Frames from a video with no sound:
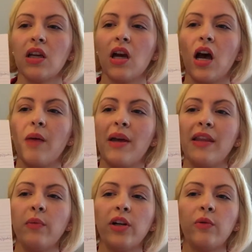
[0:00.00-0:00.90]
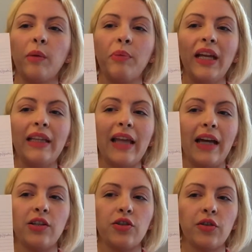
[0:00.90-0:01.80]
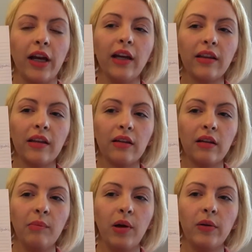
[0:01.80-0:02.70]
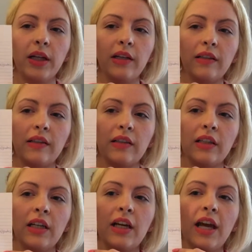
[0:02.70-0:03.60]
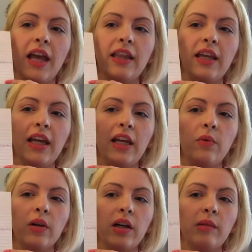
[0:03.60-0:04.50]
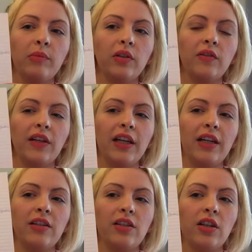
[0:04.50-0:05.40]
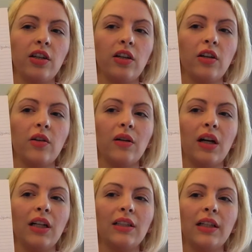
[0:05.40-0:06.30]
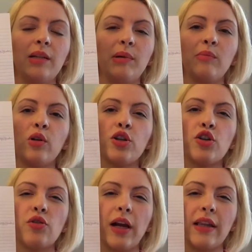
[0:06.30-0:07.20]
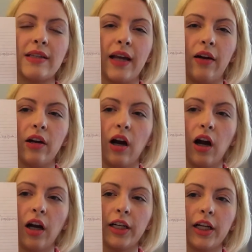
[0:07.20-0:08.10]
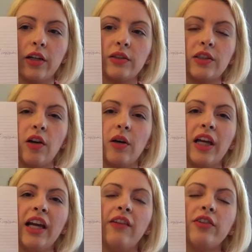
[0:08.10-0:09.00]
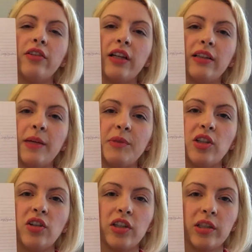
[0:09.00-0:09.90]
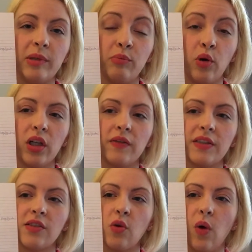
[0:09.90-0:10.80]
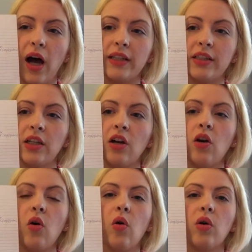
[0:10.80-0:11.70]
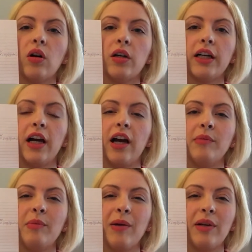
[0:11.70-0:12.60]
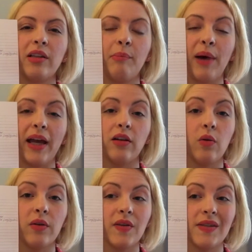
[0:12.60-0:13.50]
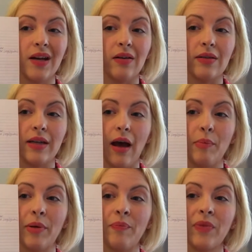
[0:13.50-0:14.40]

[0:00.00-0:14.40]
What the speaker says: And then we're going to repeat that strength component. And then we're going to move into a little bit more strength style cardio. So if you're on the elliptical, you're going to be more in a squat, or you might be on the bike or the stair step.